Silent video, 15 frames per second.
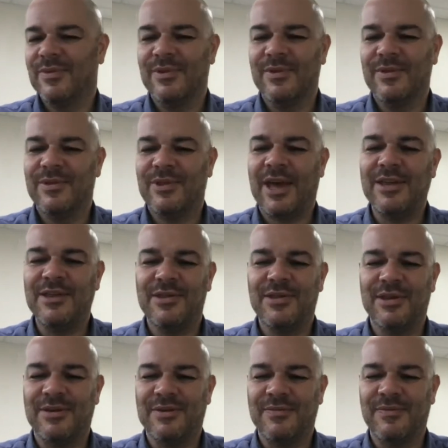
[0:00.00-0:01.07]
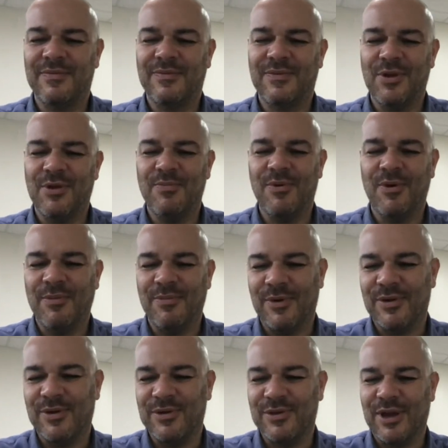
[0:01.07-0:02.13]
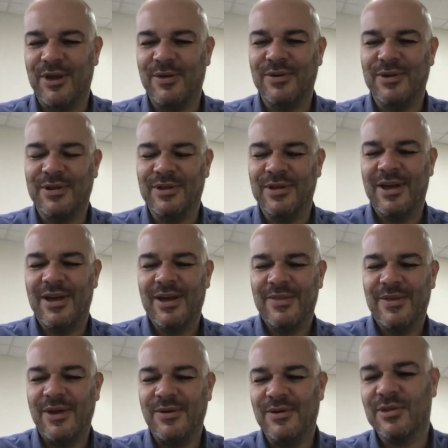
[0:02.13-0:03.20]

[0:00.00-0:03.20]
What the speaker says: tainted viewpoint, because they only